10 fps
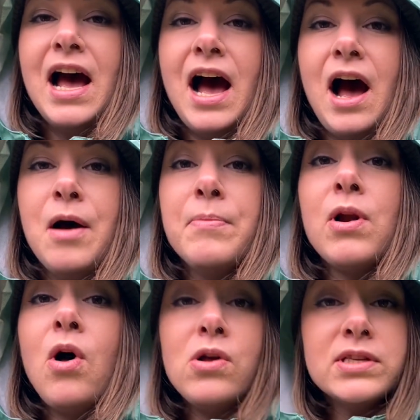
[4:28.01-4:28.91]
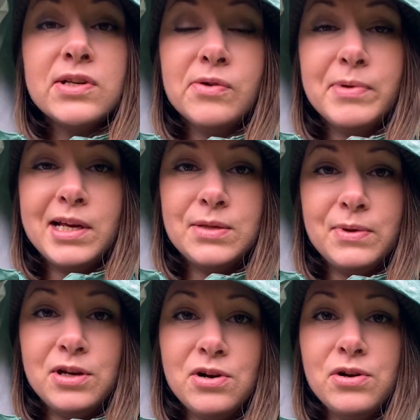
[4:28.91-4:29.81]
But also because
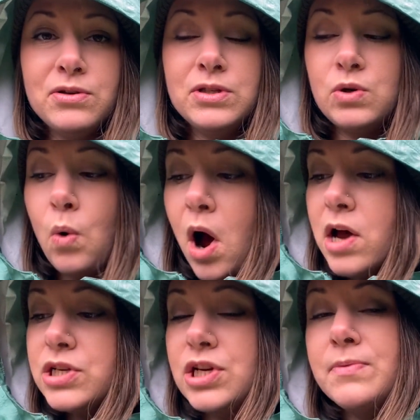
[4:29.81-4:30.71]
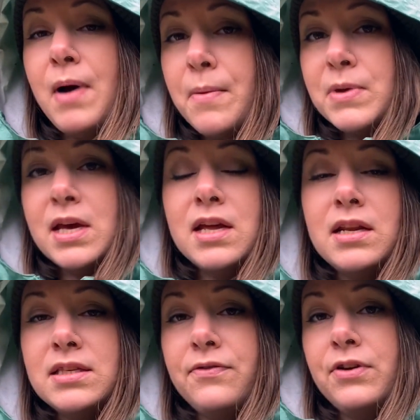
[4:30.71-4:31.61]
with your squash and pumpkin
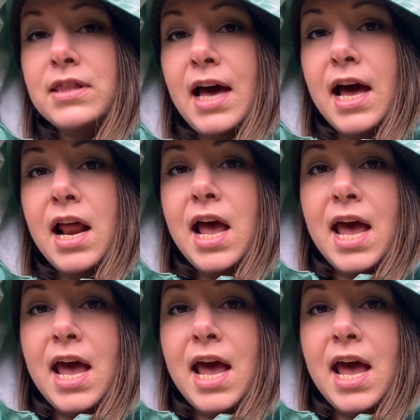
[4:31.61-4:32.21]
and stuff like that,